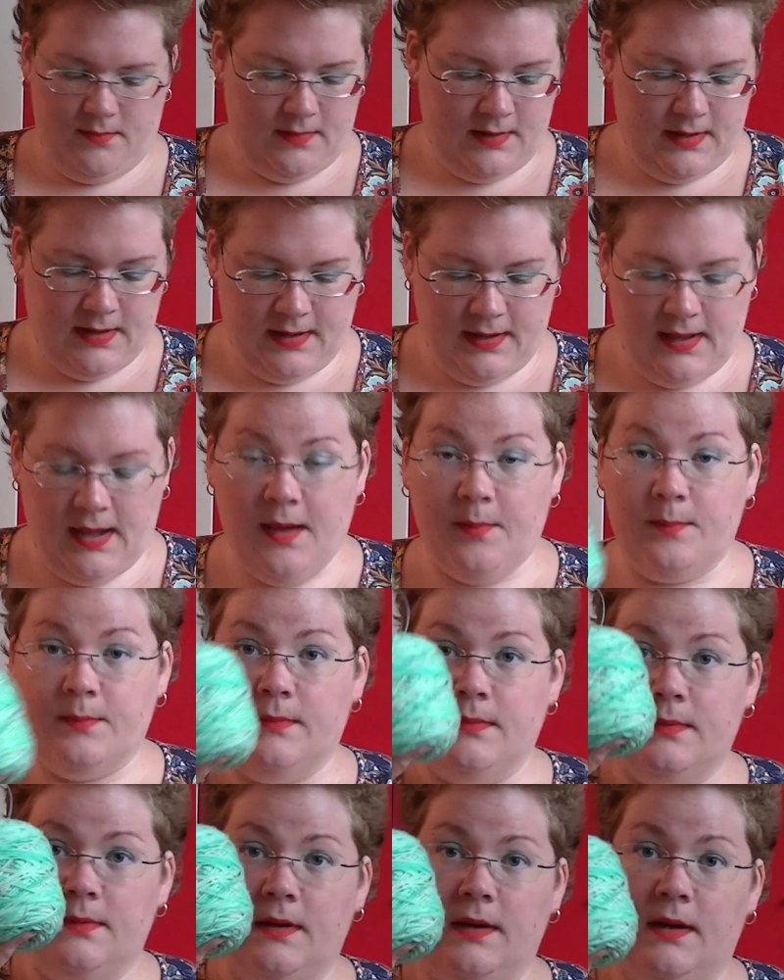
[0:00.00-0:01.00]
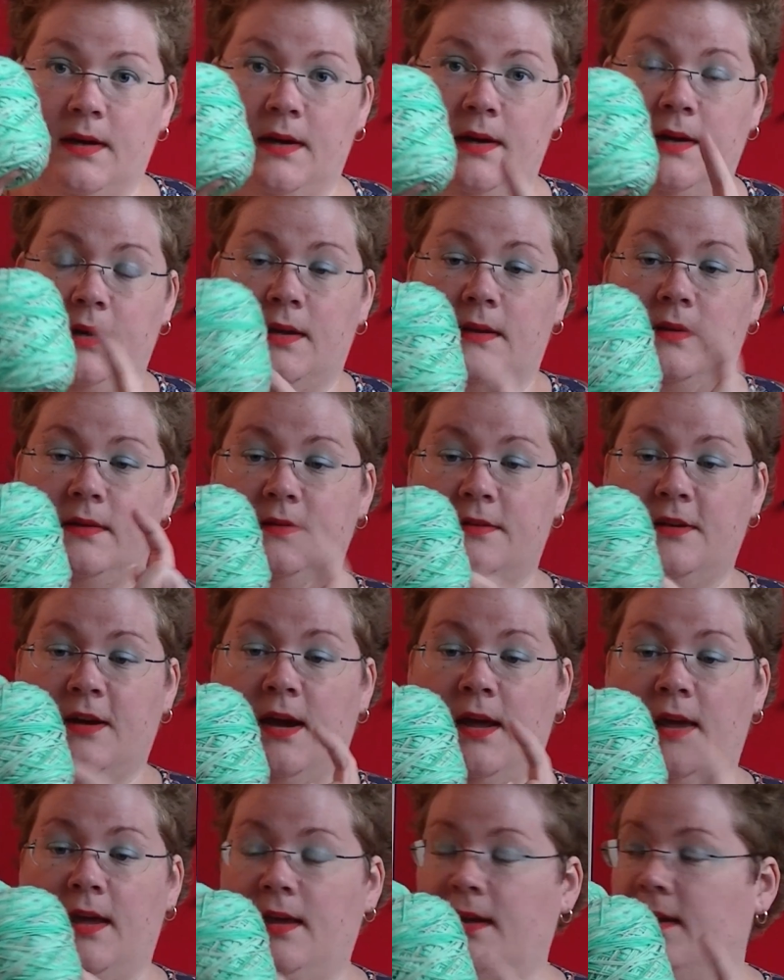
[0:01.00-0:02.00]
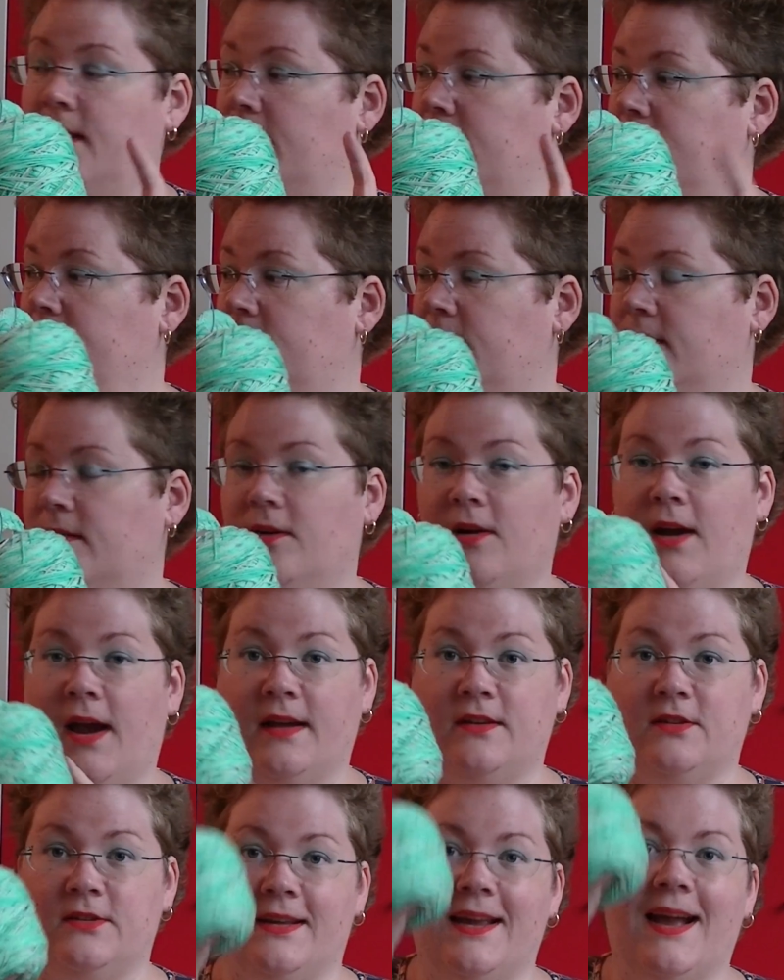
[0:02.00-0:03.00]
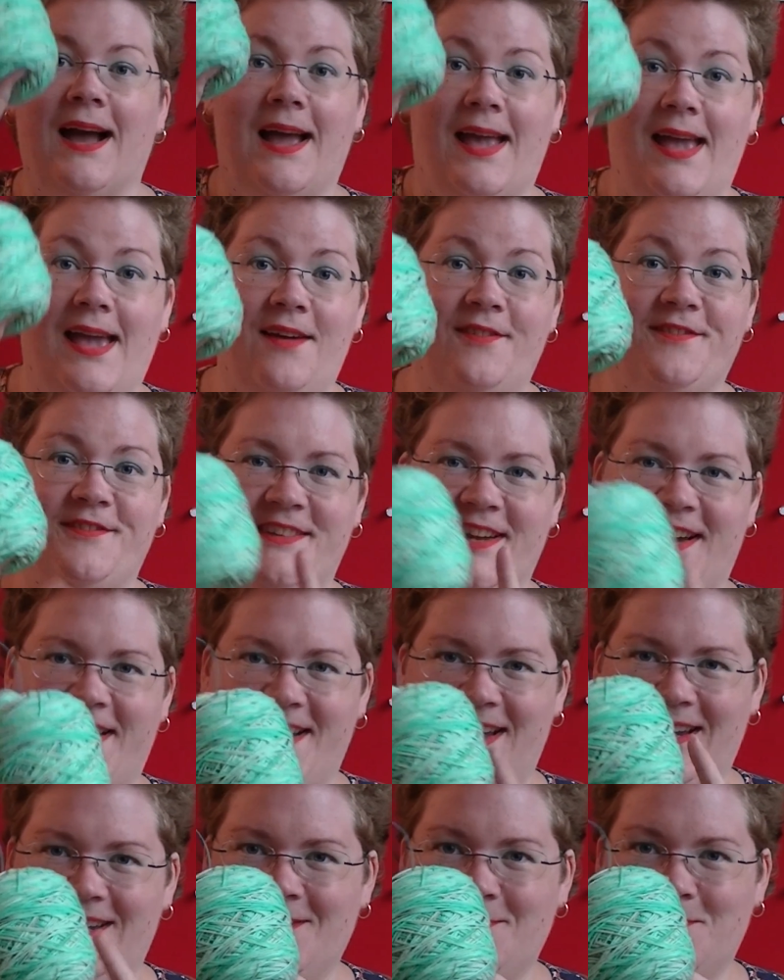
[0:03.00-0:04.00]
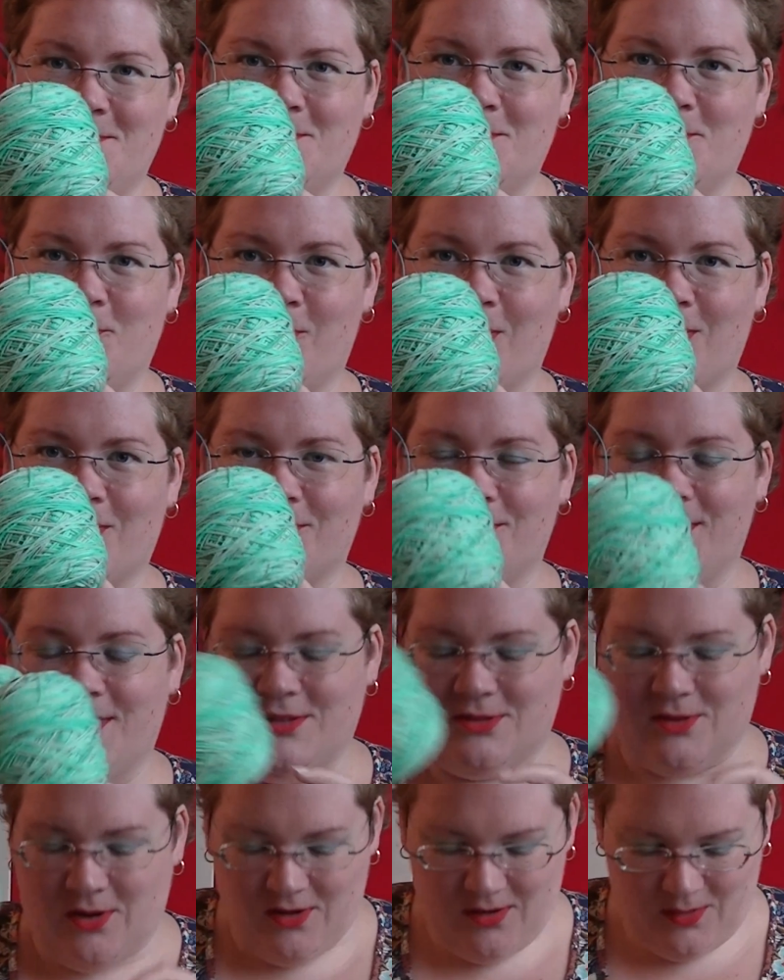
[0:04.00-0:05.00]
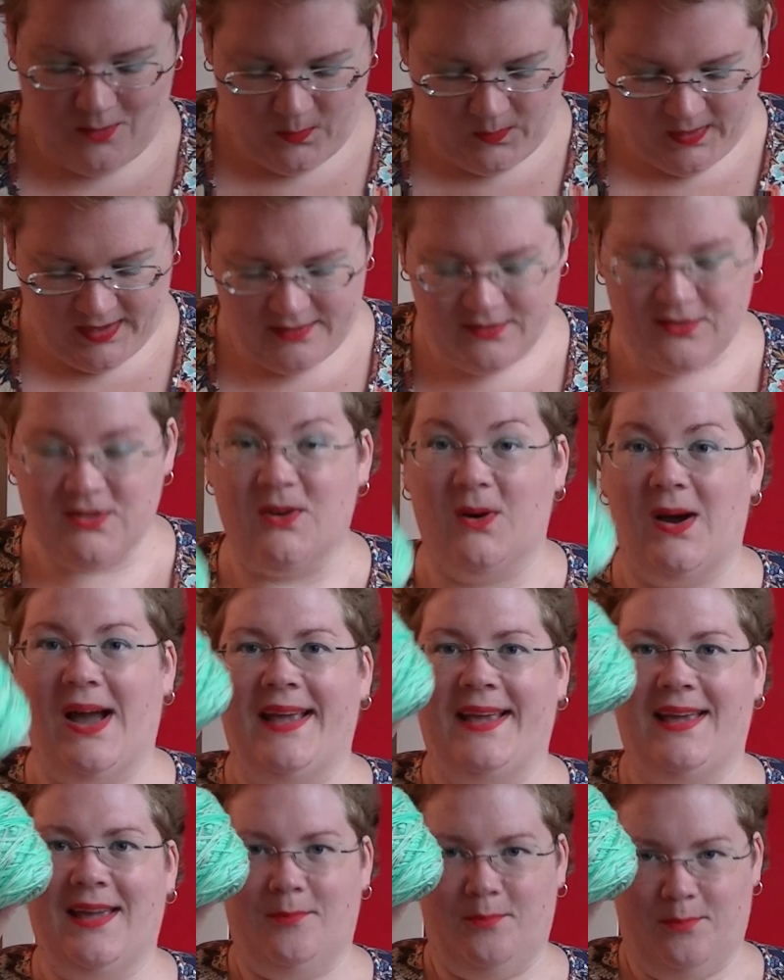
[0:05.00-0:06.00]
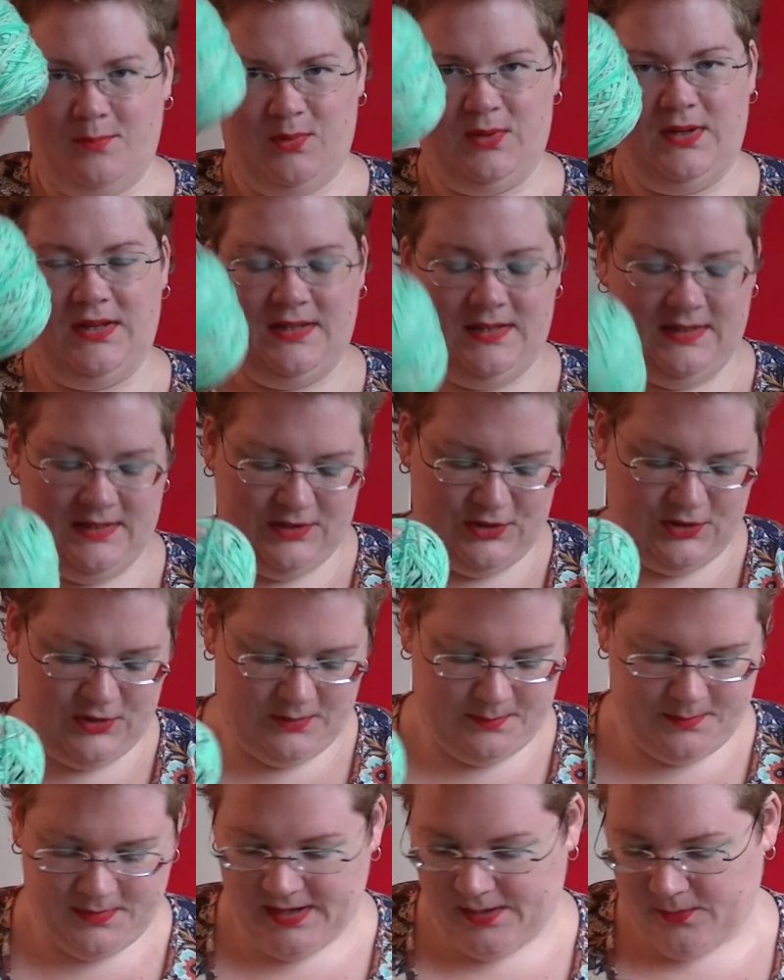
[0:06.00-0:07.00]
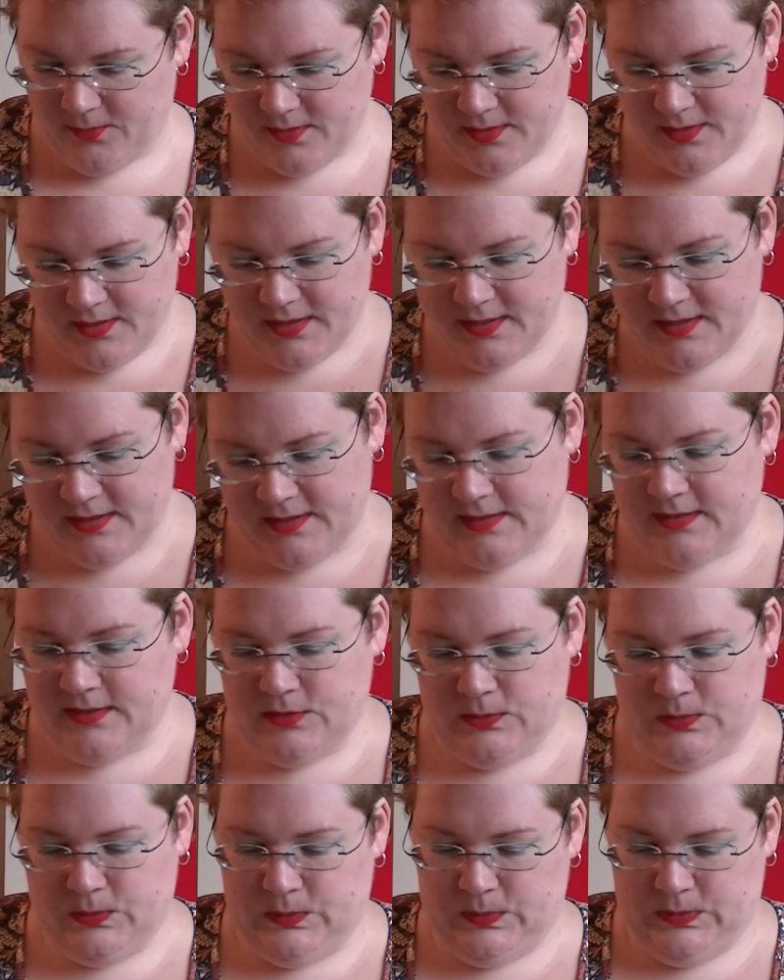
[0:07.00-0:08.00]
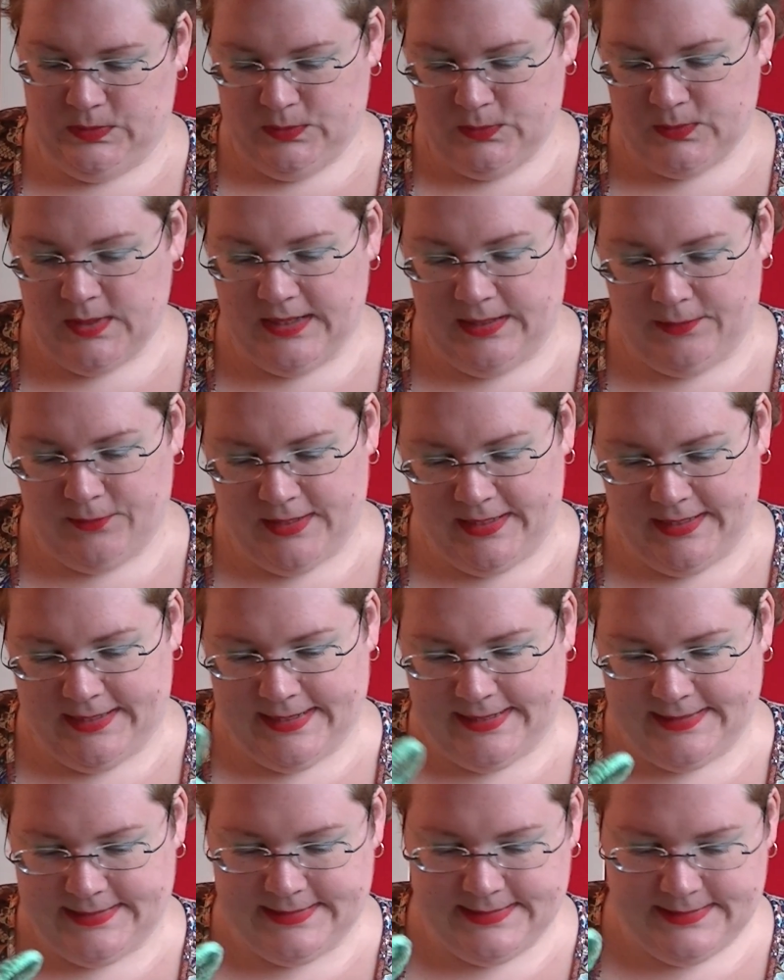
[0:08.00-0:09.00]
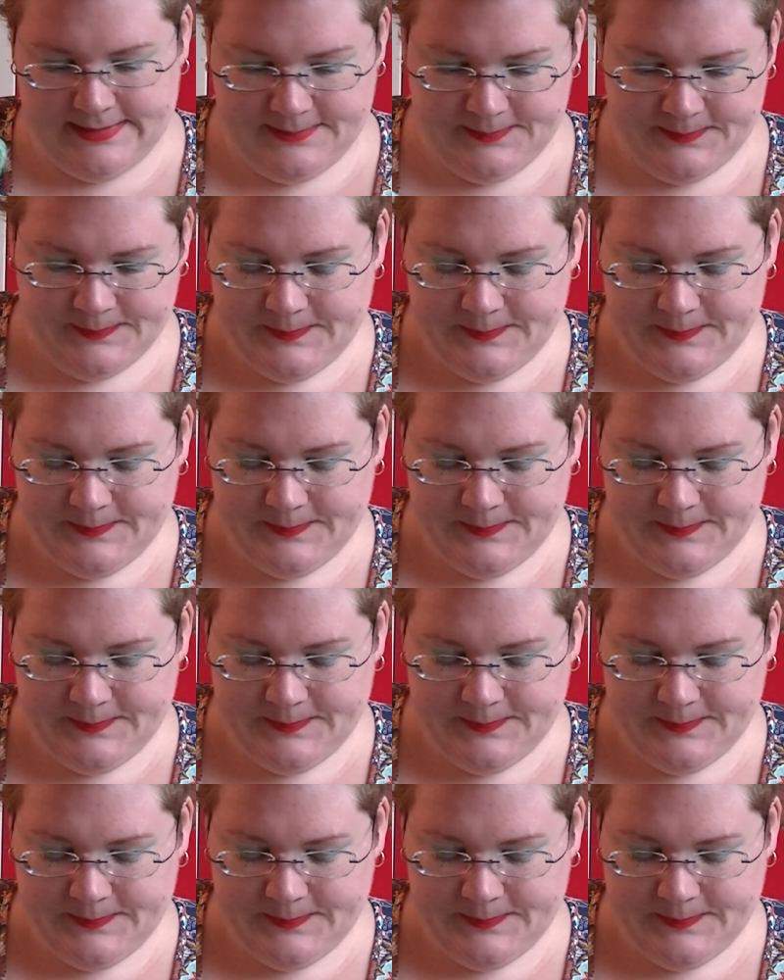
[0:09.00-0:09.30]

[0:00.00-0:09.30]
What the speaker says: I am dyeing, or actually I have dyed more of this colorway, so I can put it in the shop now. So it's really nice.